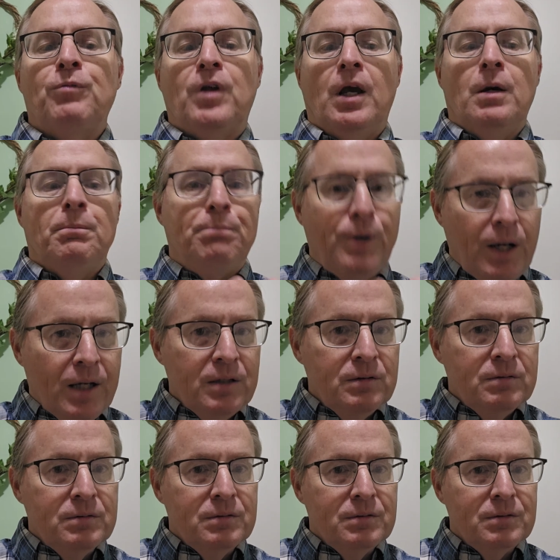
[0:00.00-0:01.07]
Okay,
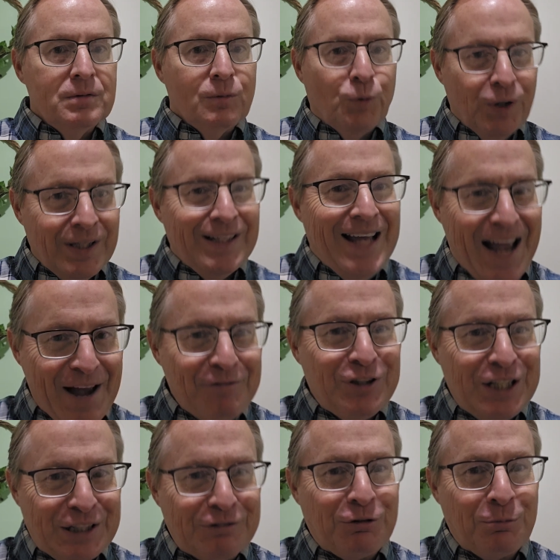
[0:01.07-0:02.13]
but we can
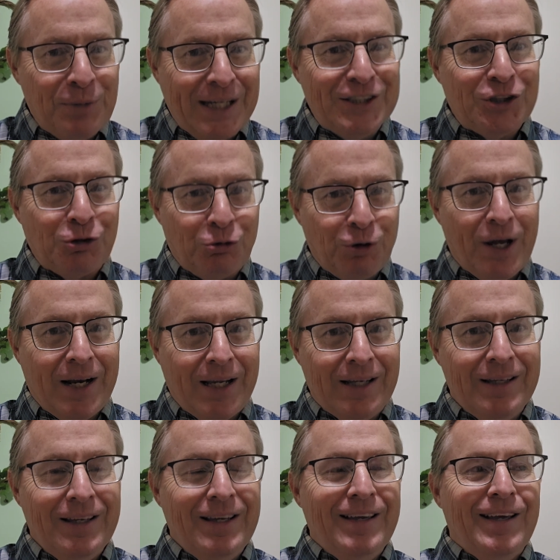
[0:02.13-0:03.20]
have the information
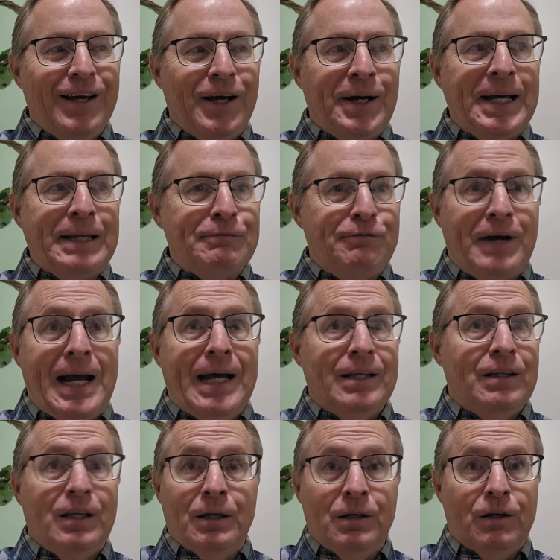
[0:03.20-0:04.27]
ready. In
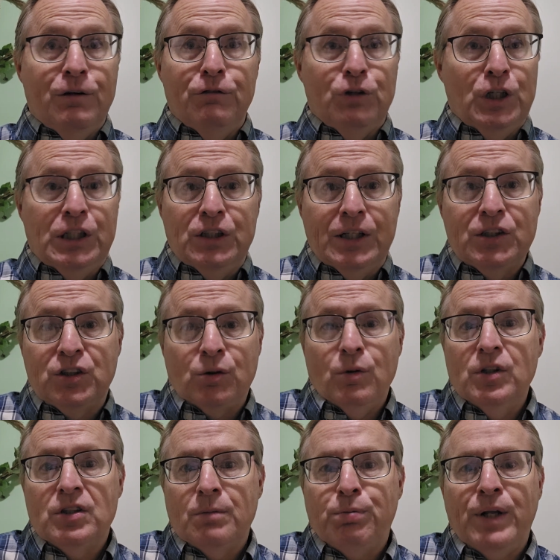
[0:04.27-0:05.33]
fact, as
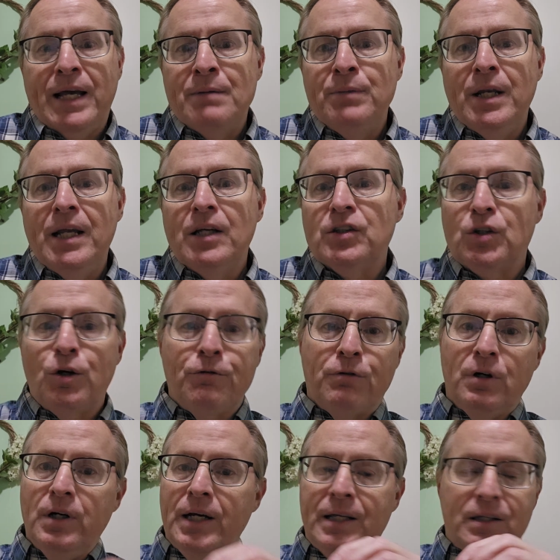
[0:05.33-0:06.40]
soon as the plan meeting is
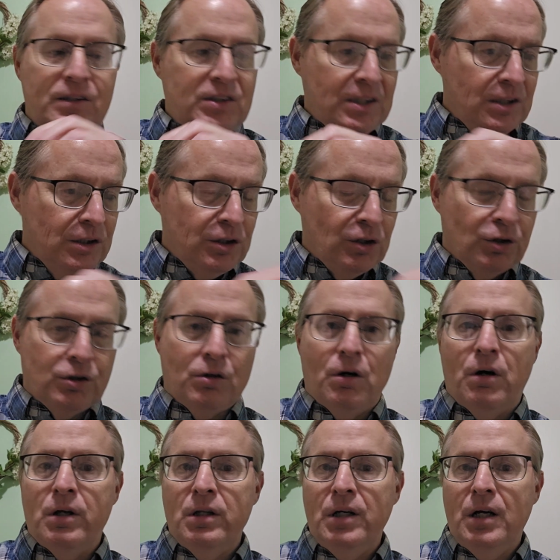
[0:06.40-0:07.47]
over and the signatures are
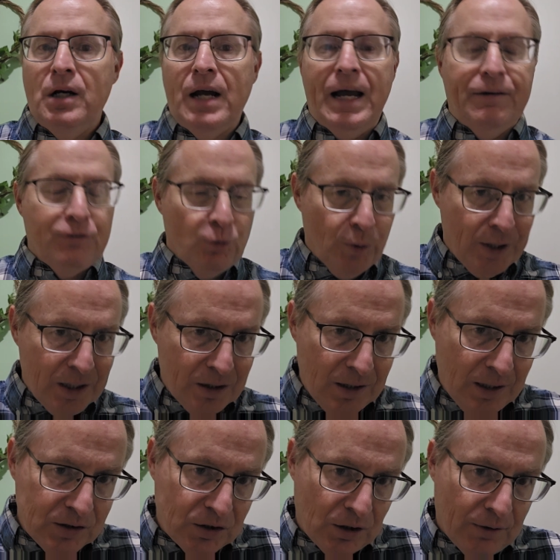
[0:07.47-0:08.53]
on there, after we get
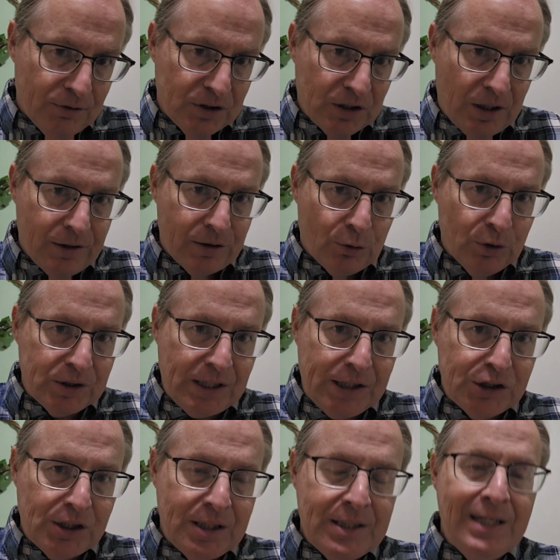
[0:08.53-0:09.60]
the service
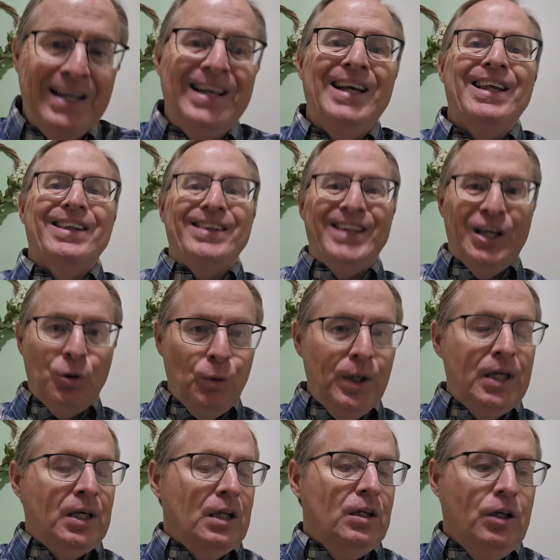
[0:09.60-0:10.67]
authorization, then
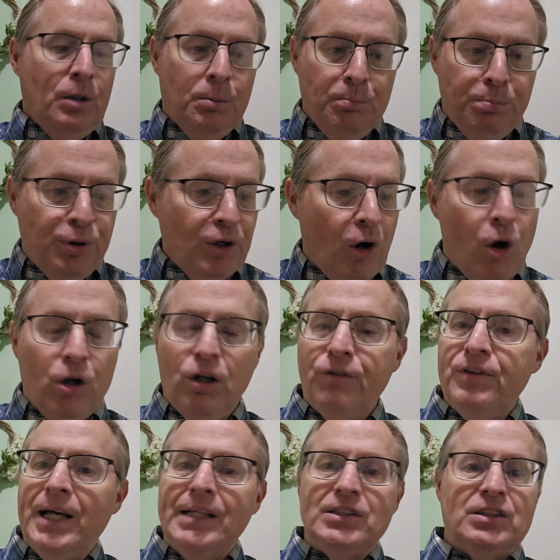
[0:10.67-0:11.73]
we can put all
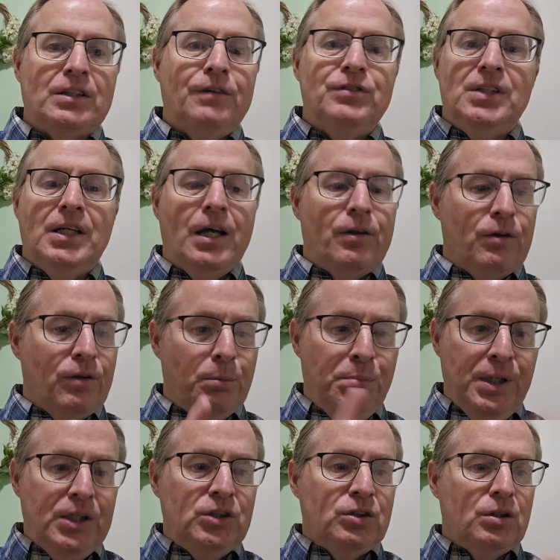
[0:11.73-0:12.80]
of that stuff together: the
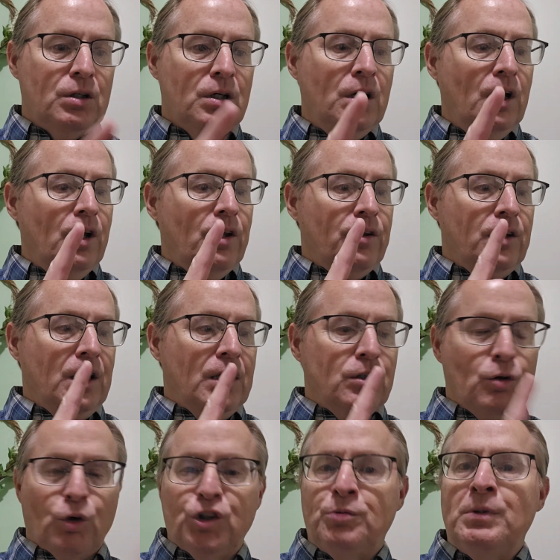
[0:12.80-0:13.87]
picture, the
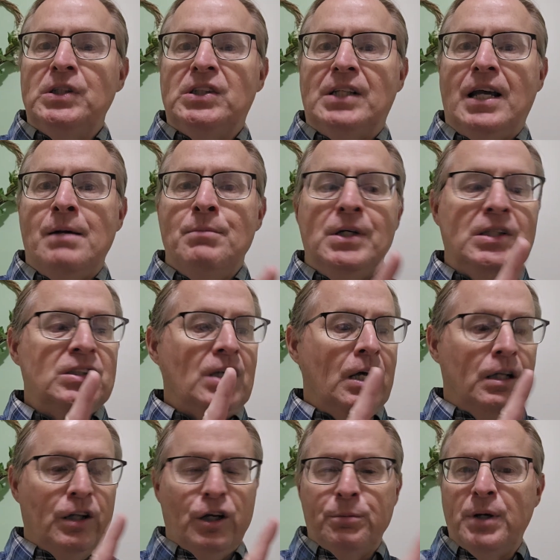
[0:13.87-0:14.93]
endorsement statements,
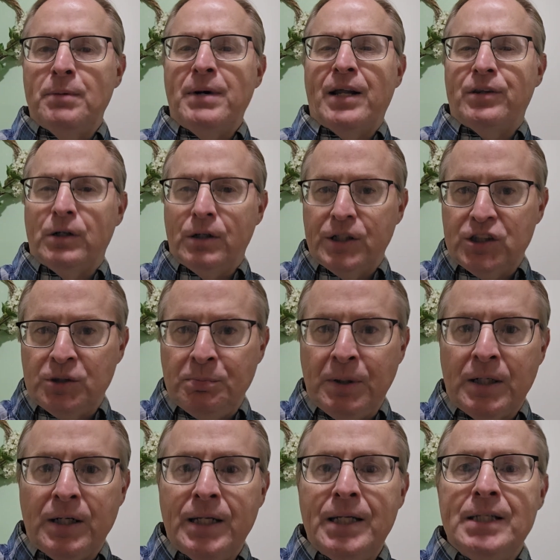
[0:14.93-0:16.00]
a little bit about their
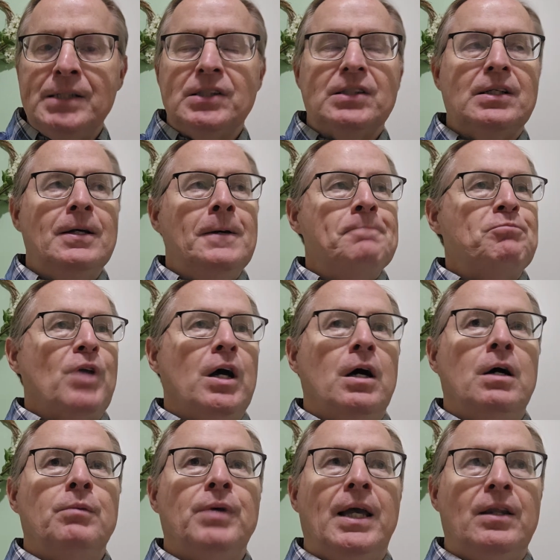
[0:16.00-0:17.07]
experience,
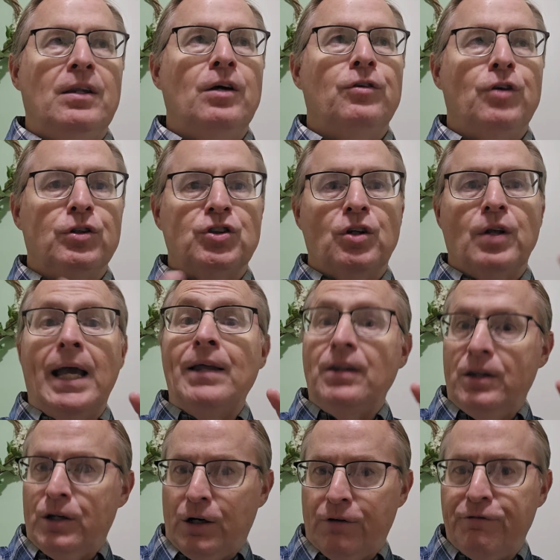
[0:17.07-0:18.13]
and
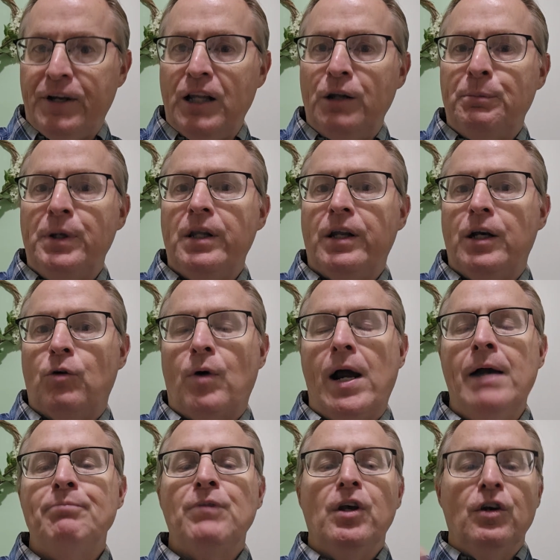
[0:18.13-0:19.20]
their availability,
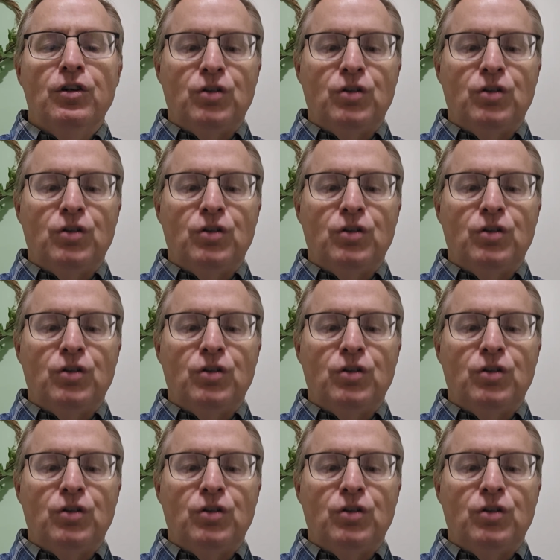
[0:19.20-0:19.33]
right?